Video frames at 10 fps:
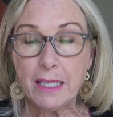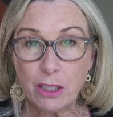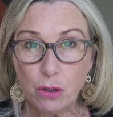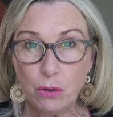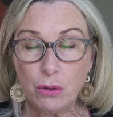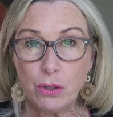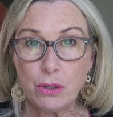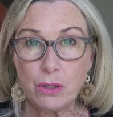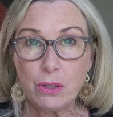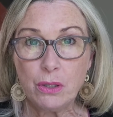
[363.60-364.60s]
and I
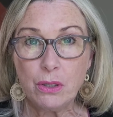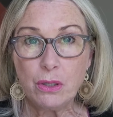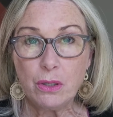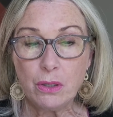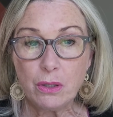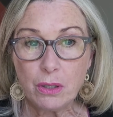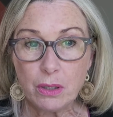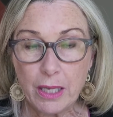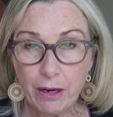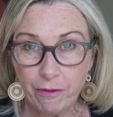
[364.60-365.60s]
couldn't
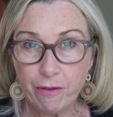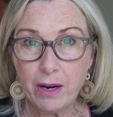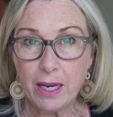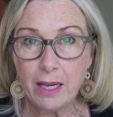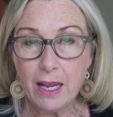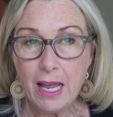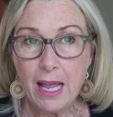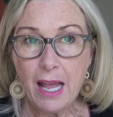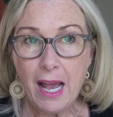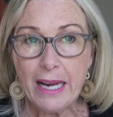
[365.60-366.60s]
get free.
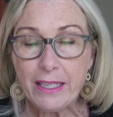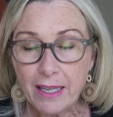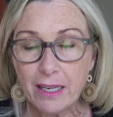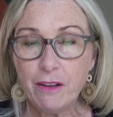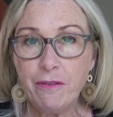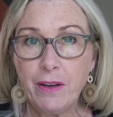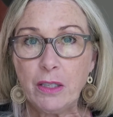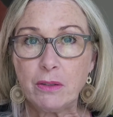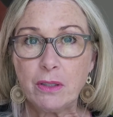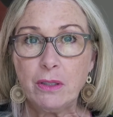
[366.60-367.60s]
And then I
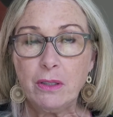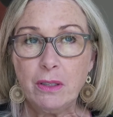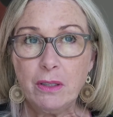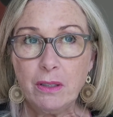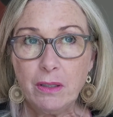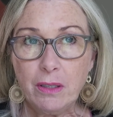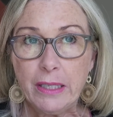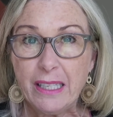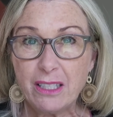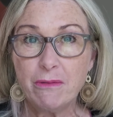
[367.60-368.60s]
felt
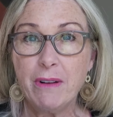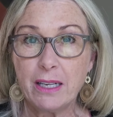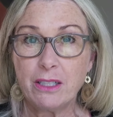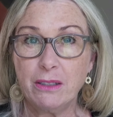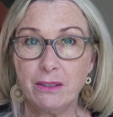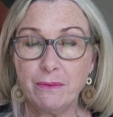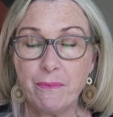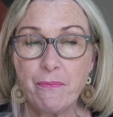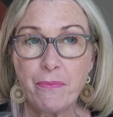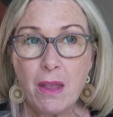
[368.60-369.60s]
his erection,
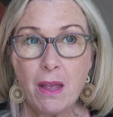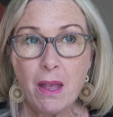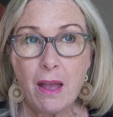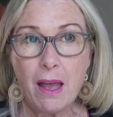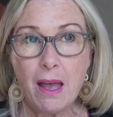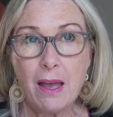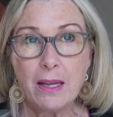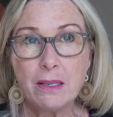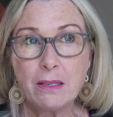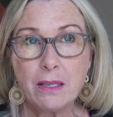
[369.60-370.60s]

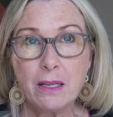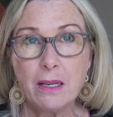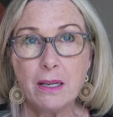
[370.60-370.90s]
and